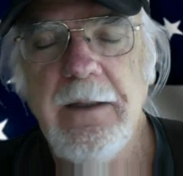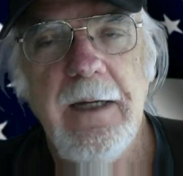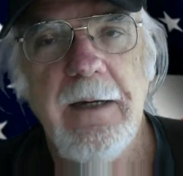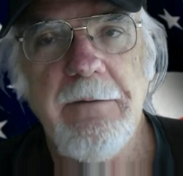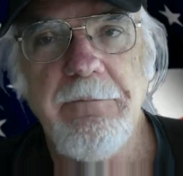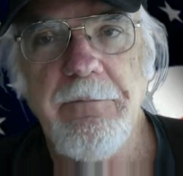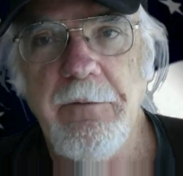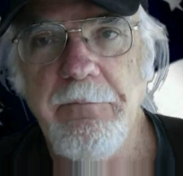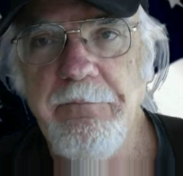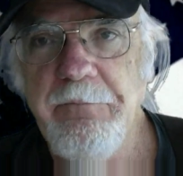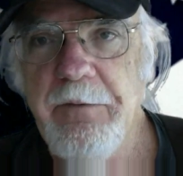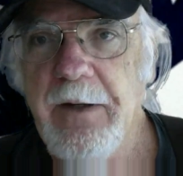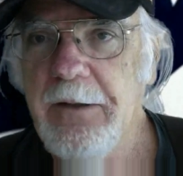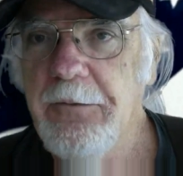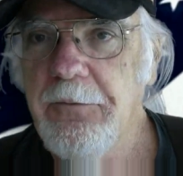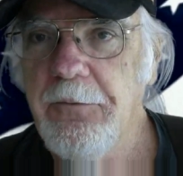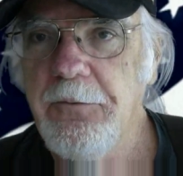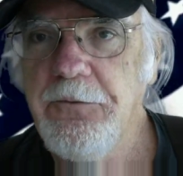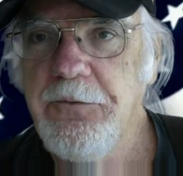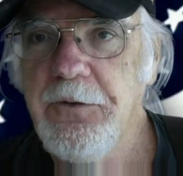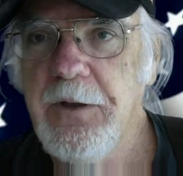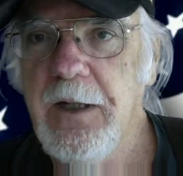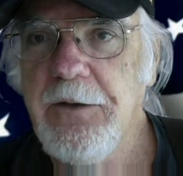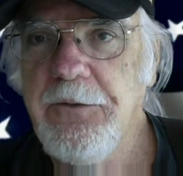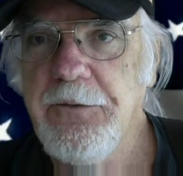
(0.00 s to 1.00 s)
If a
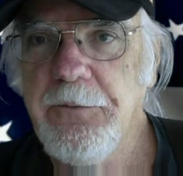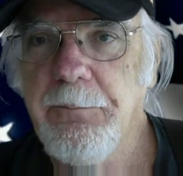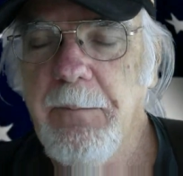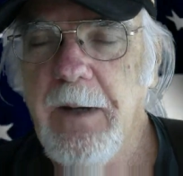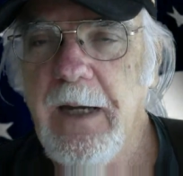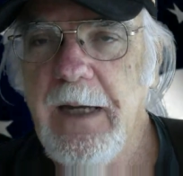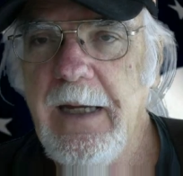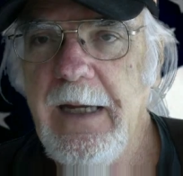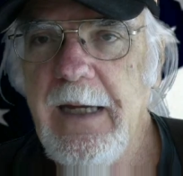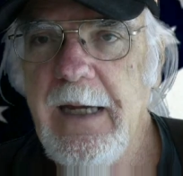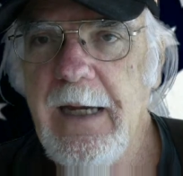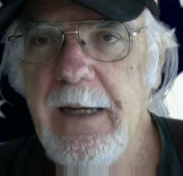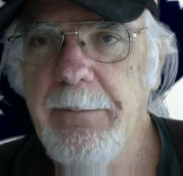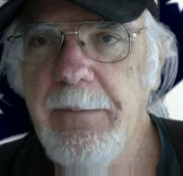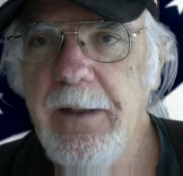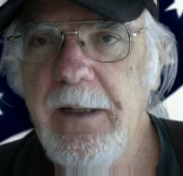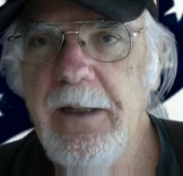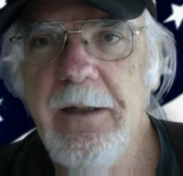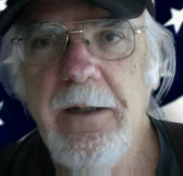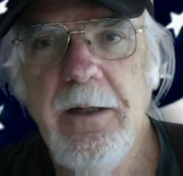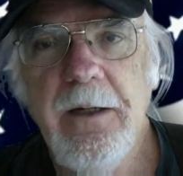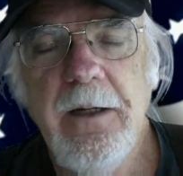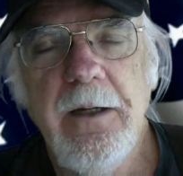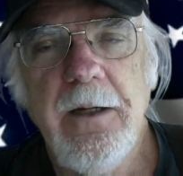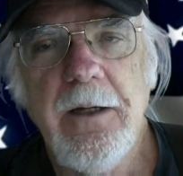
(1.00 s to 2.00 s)
federal judge in
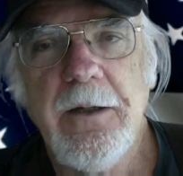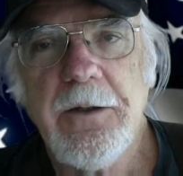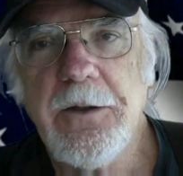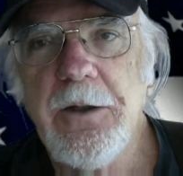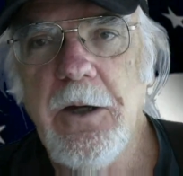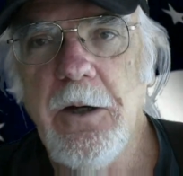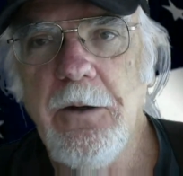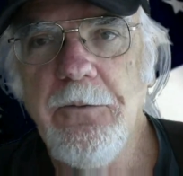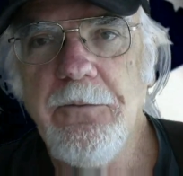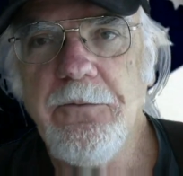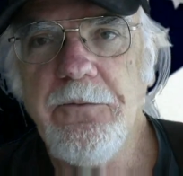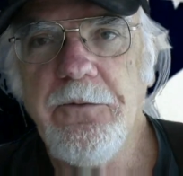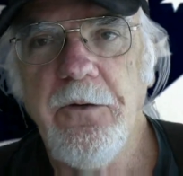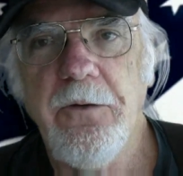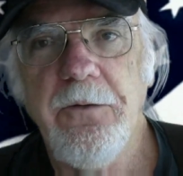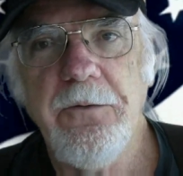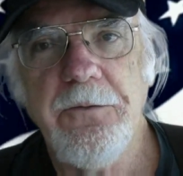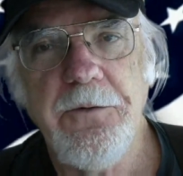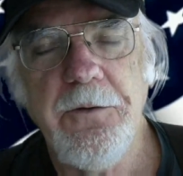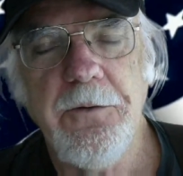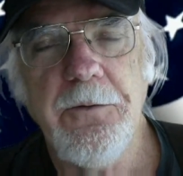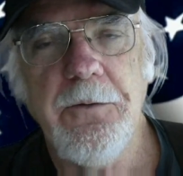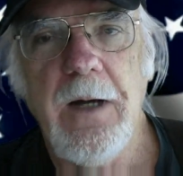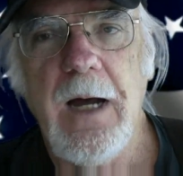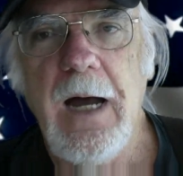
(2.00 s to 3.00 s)
Miami goes
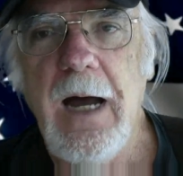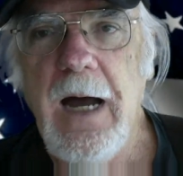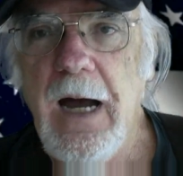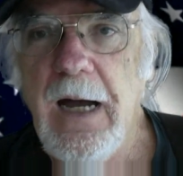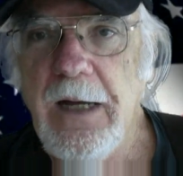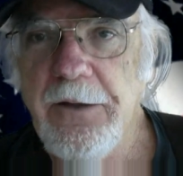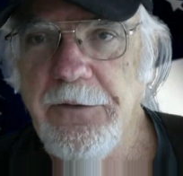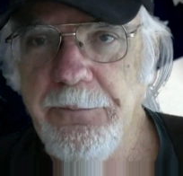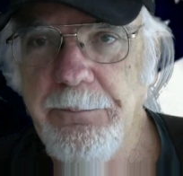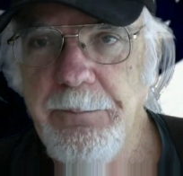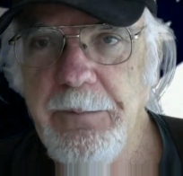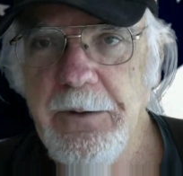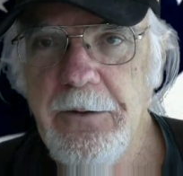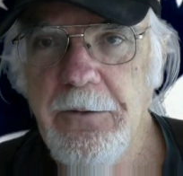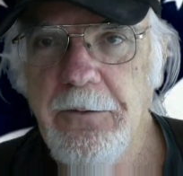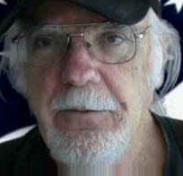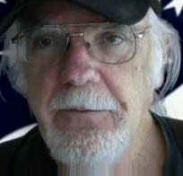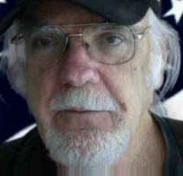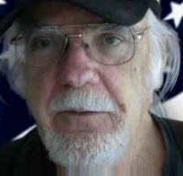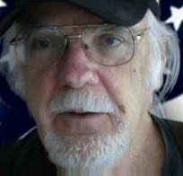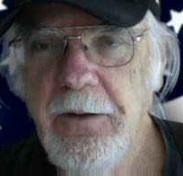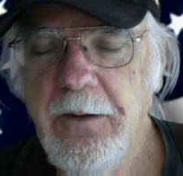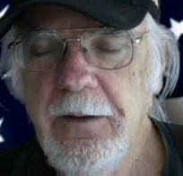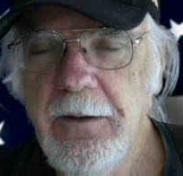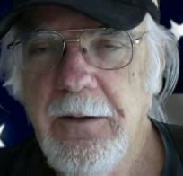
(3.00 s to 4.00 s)
to a
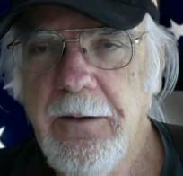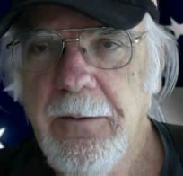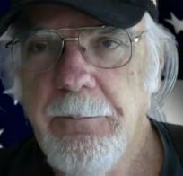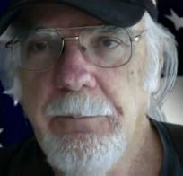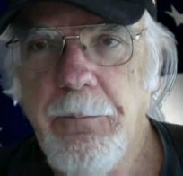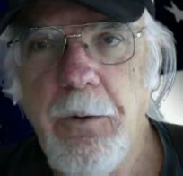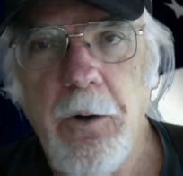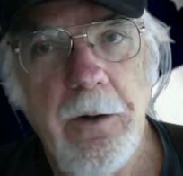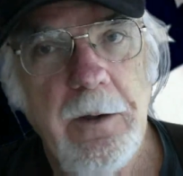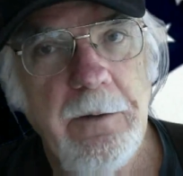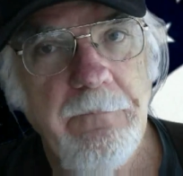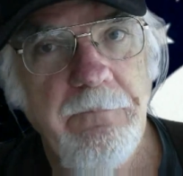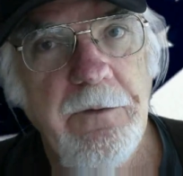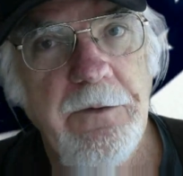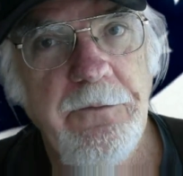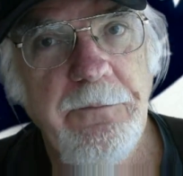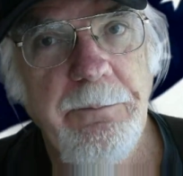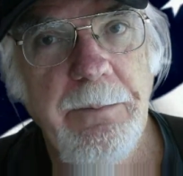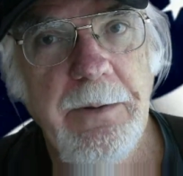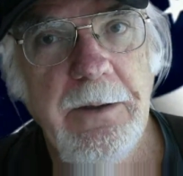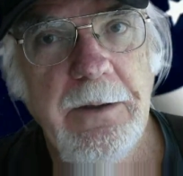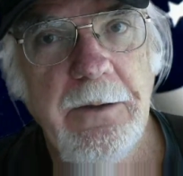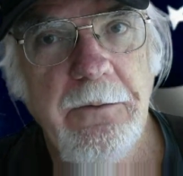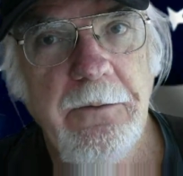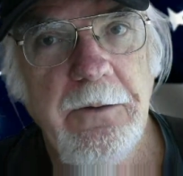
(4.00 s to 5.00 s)
hospital, part of his
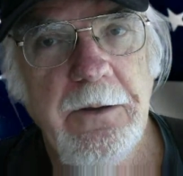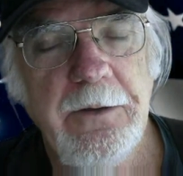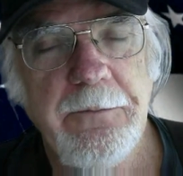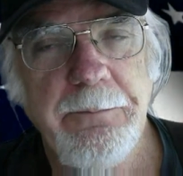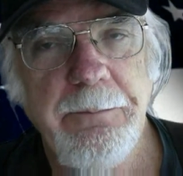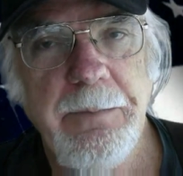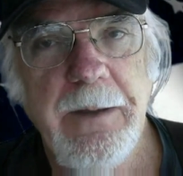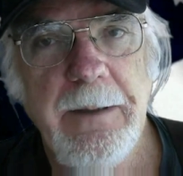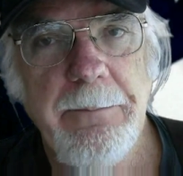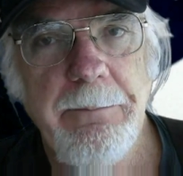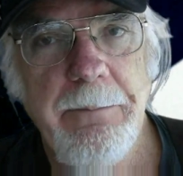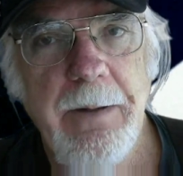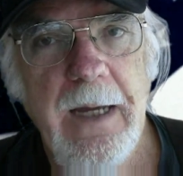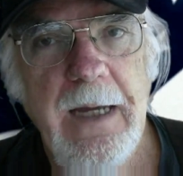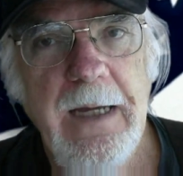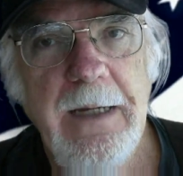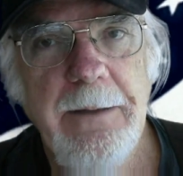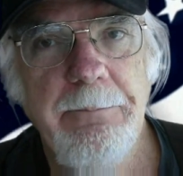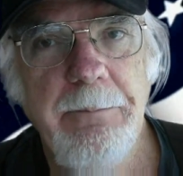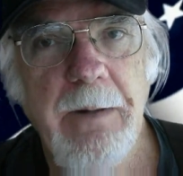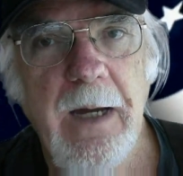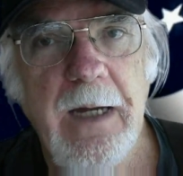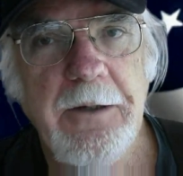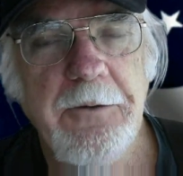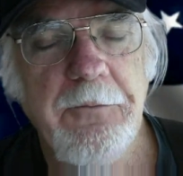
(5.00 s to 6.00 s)
bill is being
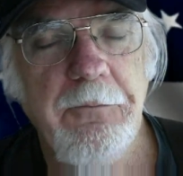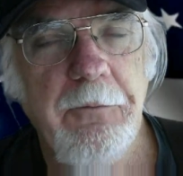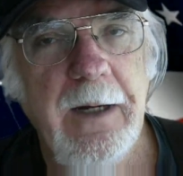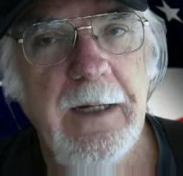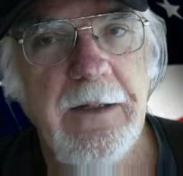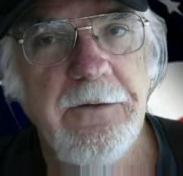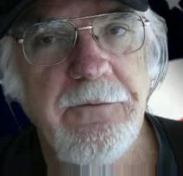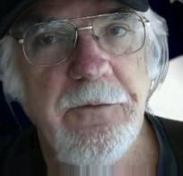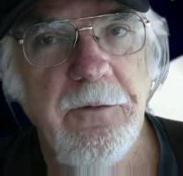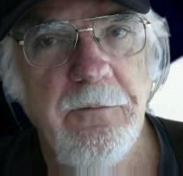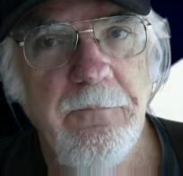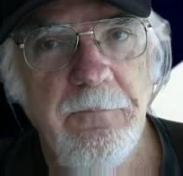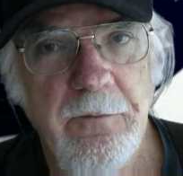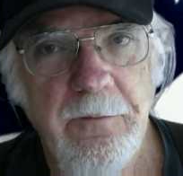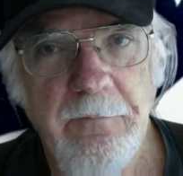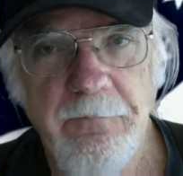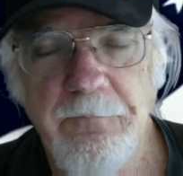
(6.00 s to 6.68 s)
paid by grants